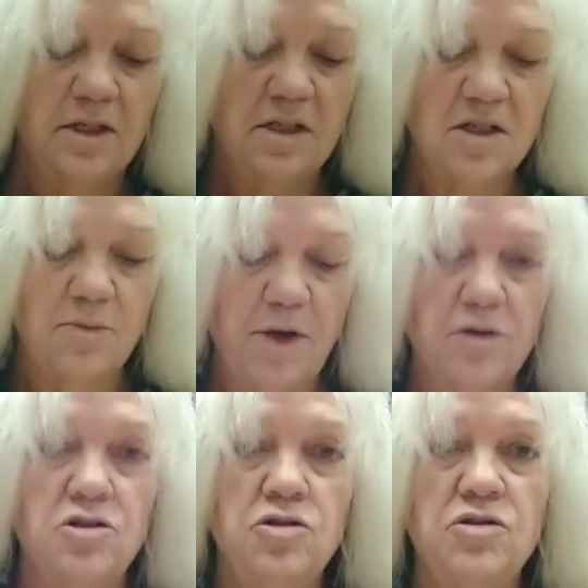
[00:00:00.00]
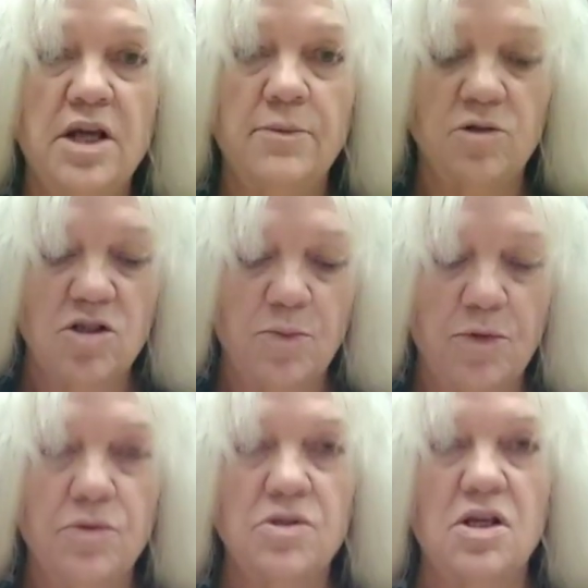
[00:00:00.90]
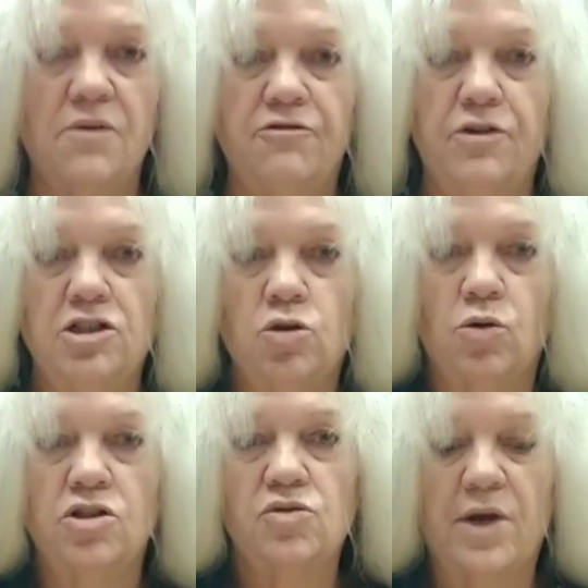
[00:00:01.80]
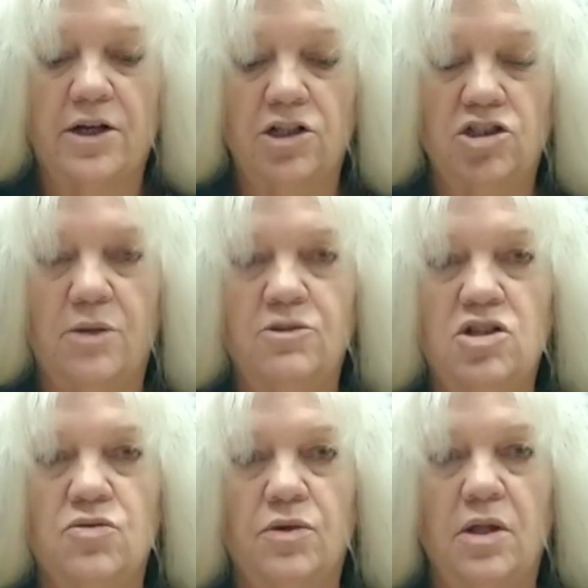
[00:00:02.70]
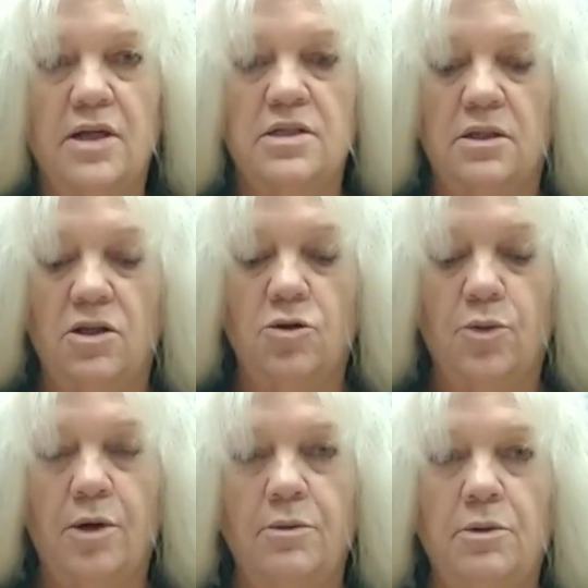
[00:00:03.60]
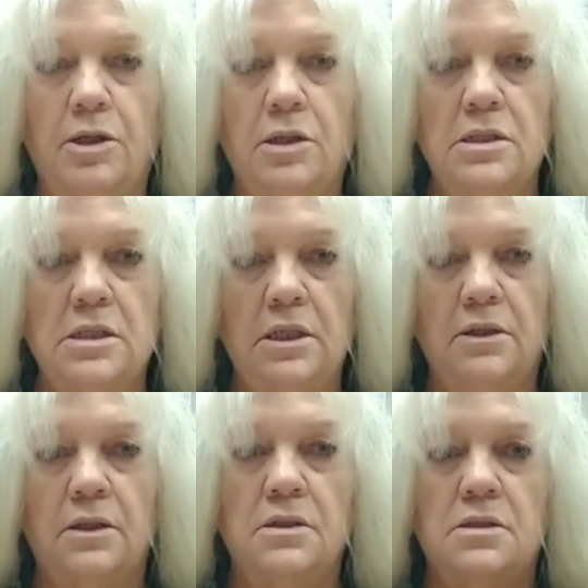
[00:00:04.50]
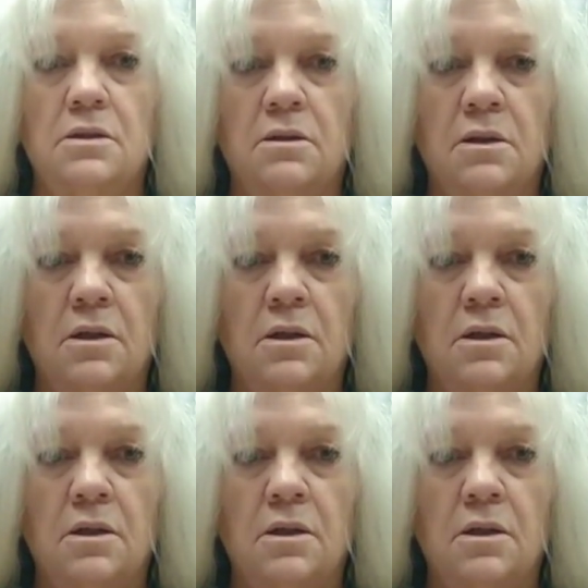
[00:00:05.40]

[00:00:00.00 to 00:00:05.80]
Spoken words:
This is about 2 tablespoons of fresh horseradish. I'm just realizing that you're probably not seeing this.